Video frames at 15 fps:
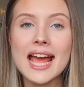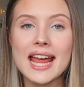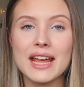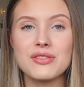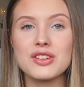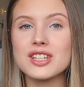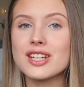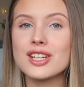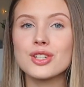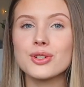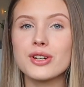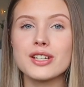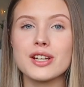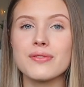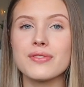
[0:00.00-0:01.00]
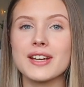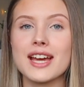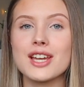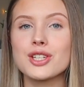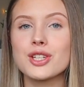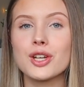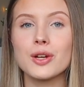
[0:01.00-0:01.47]
If you did enjoy, don't
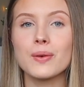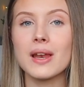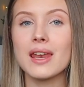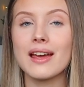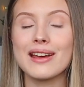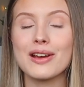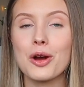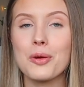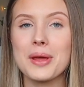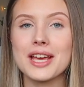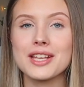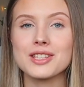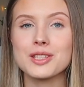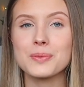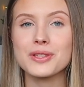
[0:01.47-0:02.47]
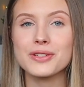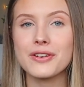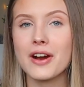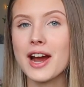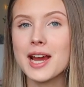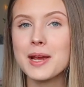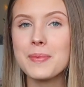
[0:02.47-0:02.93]
forget to like, comment and
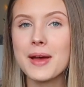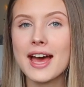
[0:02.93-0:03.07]
subscribe.